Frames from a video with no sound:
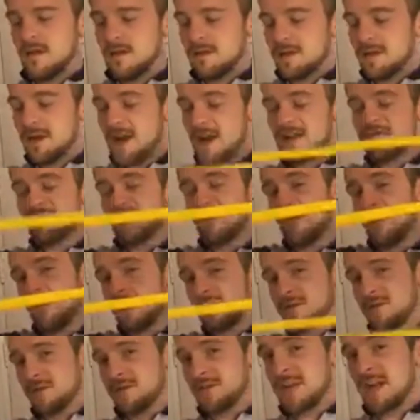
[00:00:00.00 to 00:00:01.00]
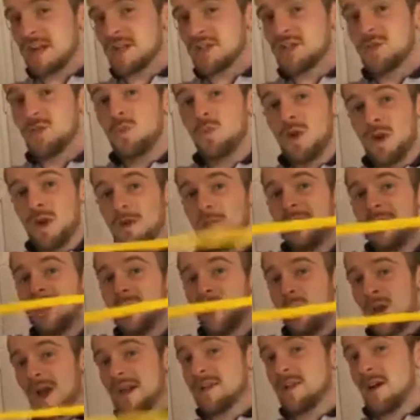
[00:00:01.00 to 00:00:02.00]
Today's reversal session will be
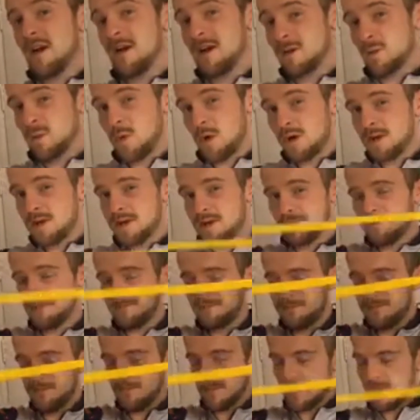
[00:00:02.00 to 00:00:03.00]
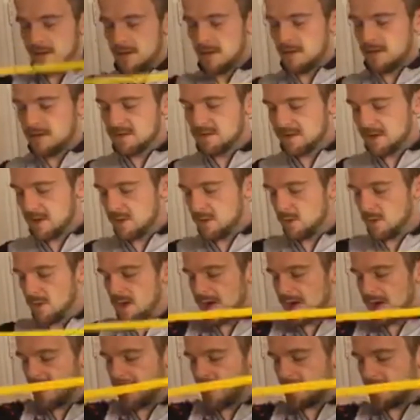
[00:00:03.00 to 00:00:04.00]
quite hard work,
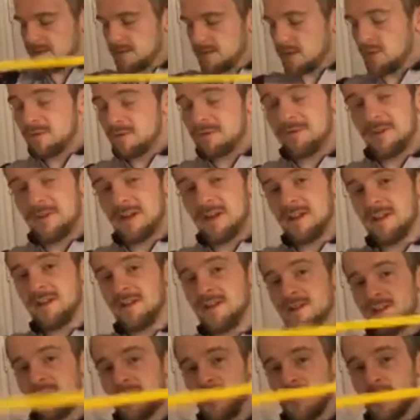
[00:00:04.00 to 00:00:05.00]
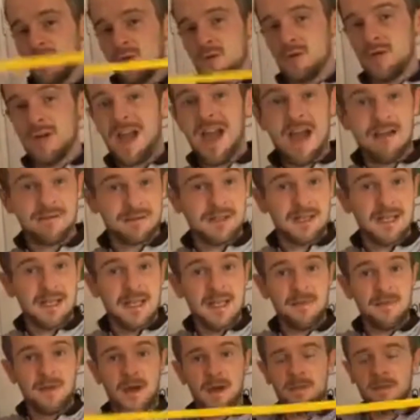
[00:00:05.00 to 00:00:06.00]
so don't feel that you have to
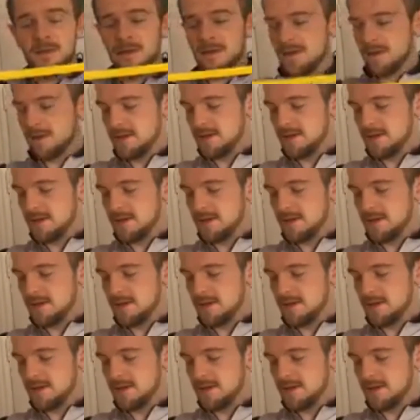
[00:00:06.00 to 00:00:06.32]
keep up.